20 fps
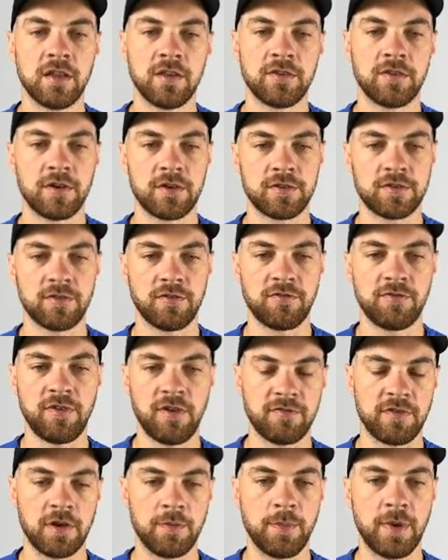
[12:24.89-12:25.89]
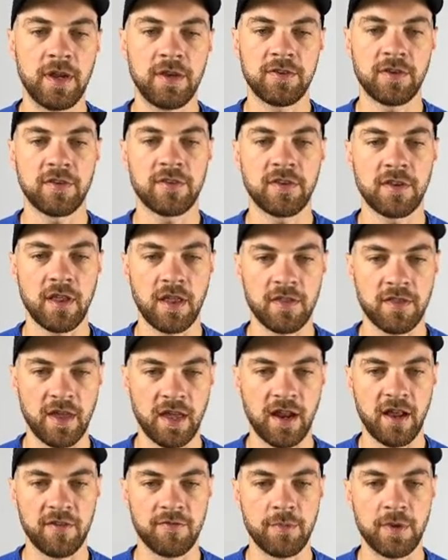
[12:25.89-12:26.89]
there's 50 pieces that
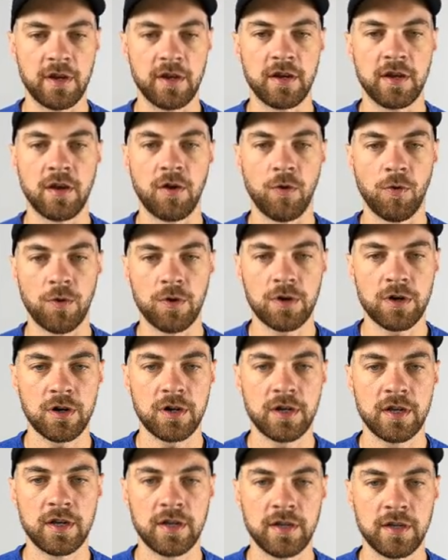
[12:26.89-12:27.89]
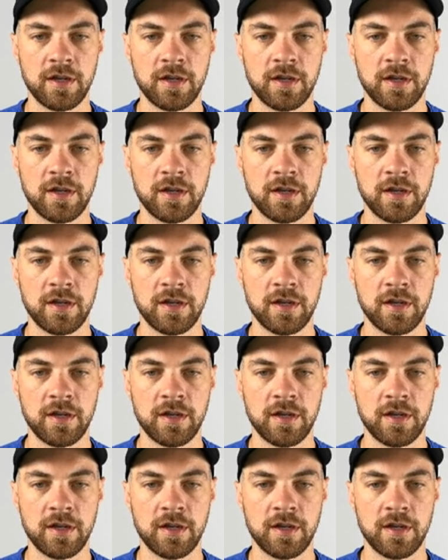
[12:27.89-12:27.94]
have been ordered